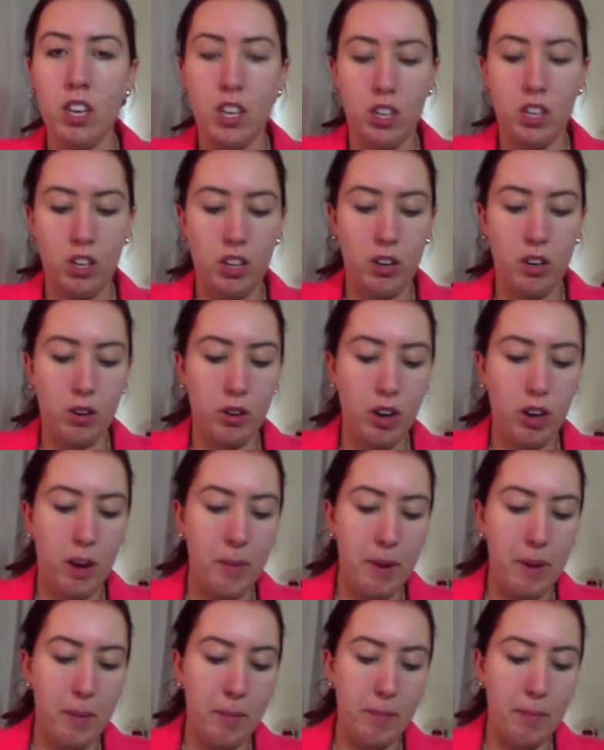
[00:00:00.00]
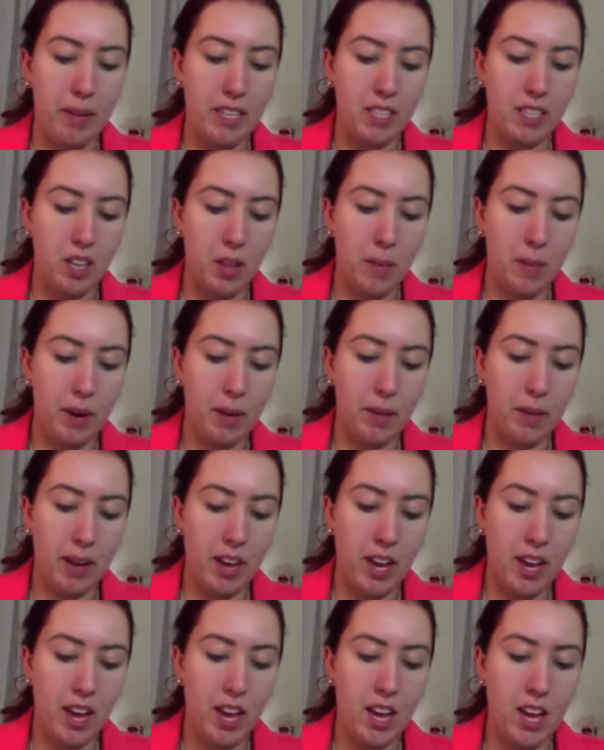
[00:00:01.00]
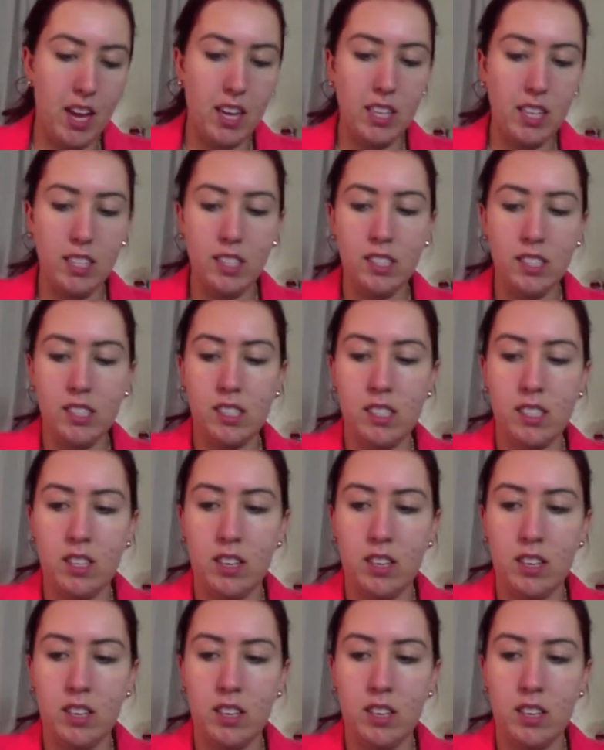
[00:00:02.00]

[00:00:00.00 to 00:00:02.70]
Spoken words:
I'm going to grab it and place it on the back of my hands.